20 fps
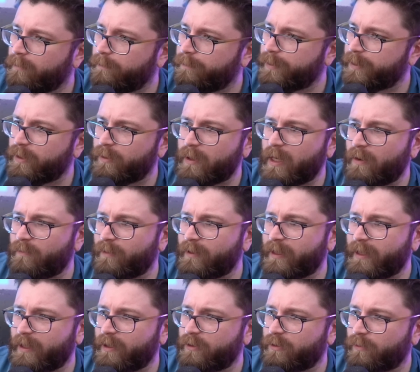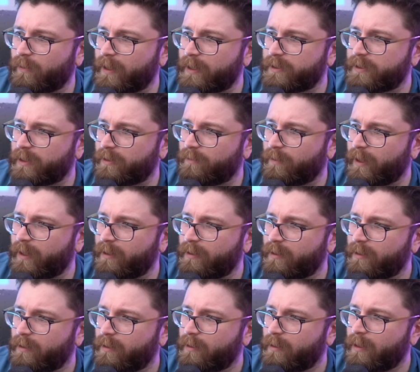But they're not really interesting, right?
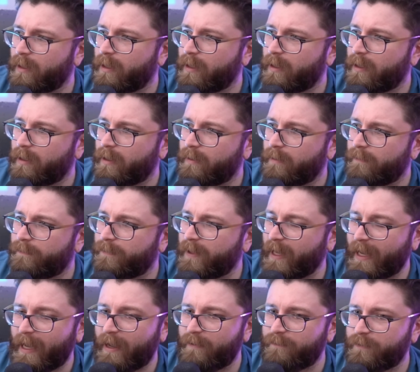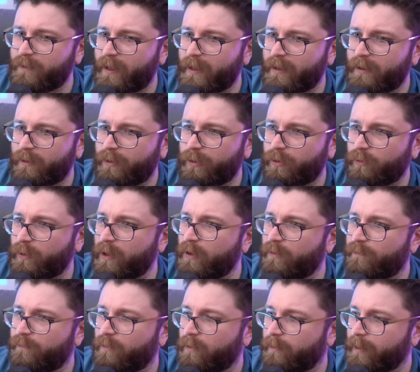They have like three or
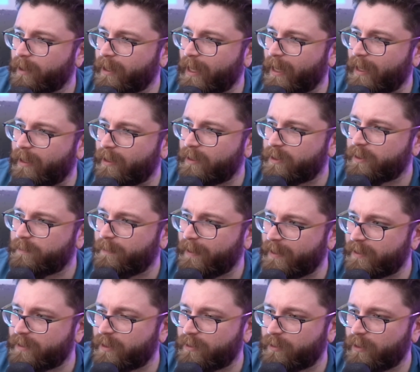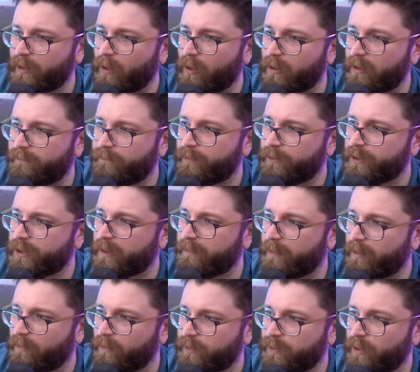four mechanics, basically all of which can
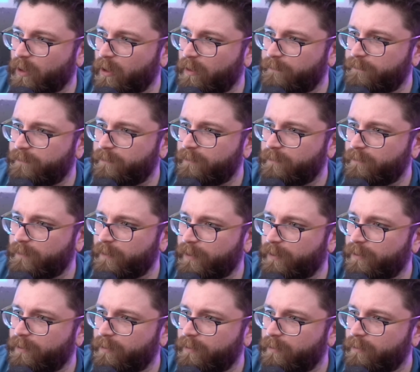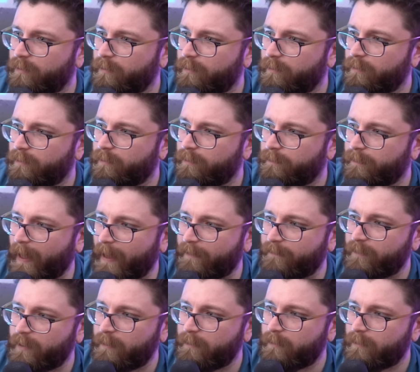be resolved with
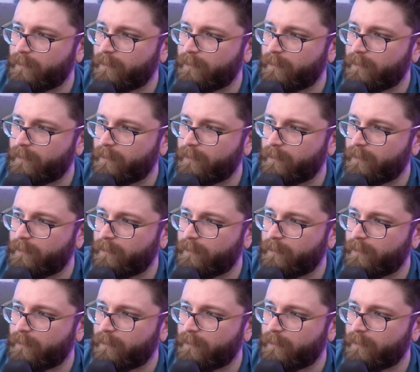backflip.